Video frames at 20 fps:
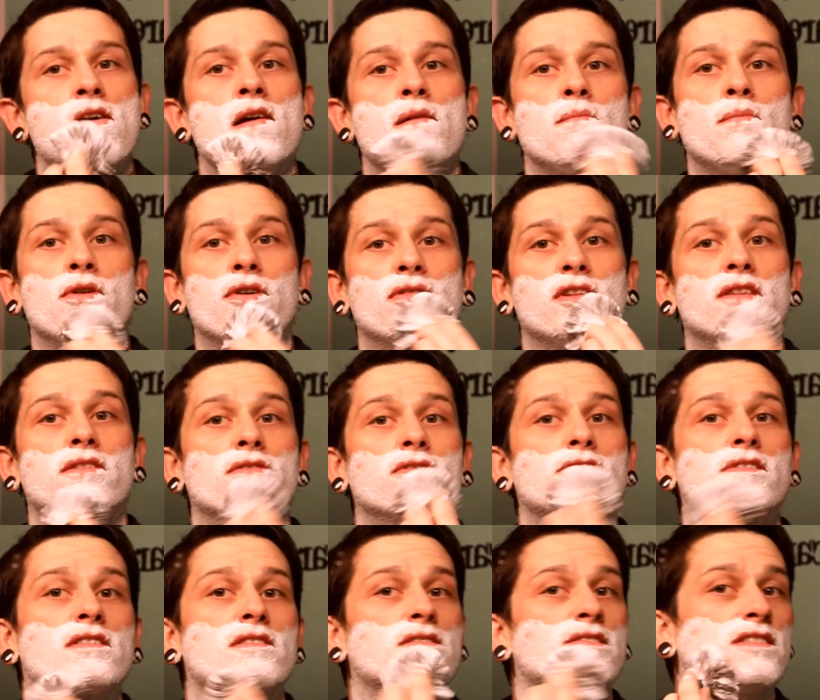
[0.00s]
And both of
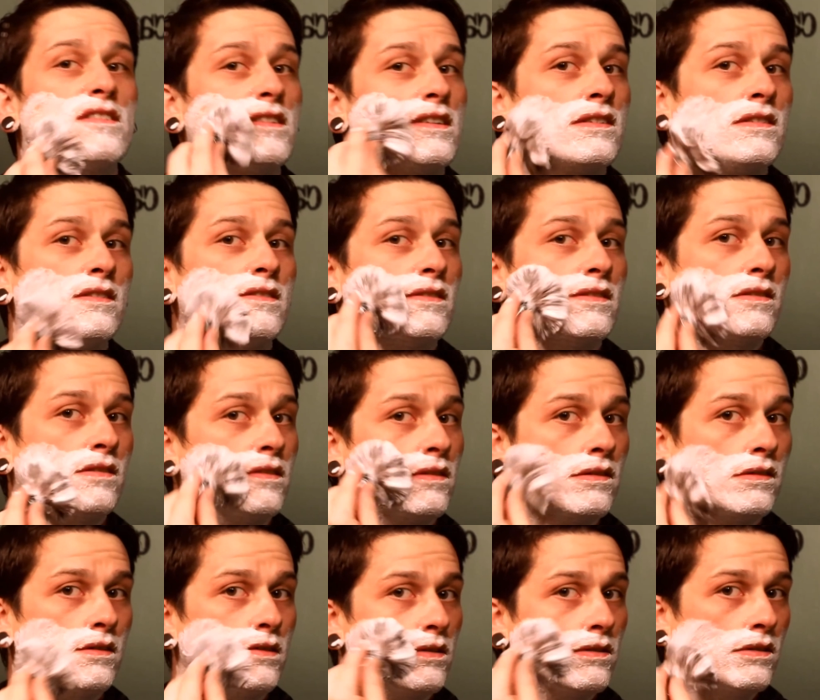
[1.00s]
those things are
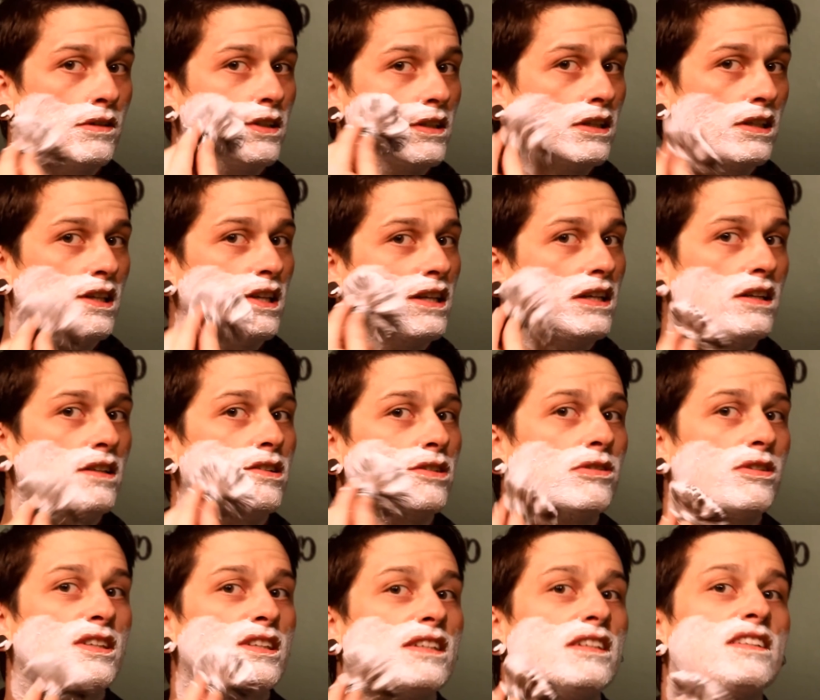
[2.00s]
really key
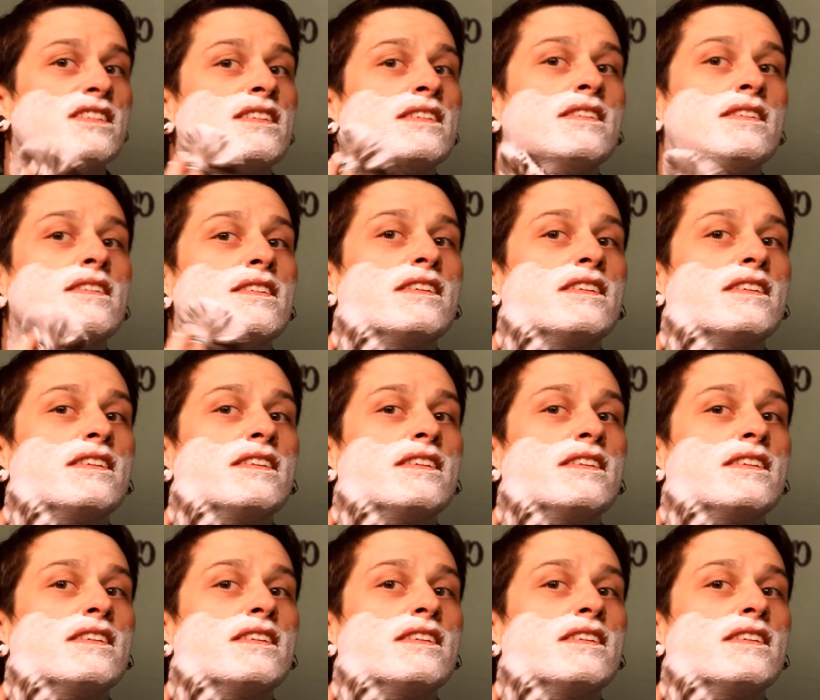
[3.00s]
to a good,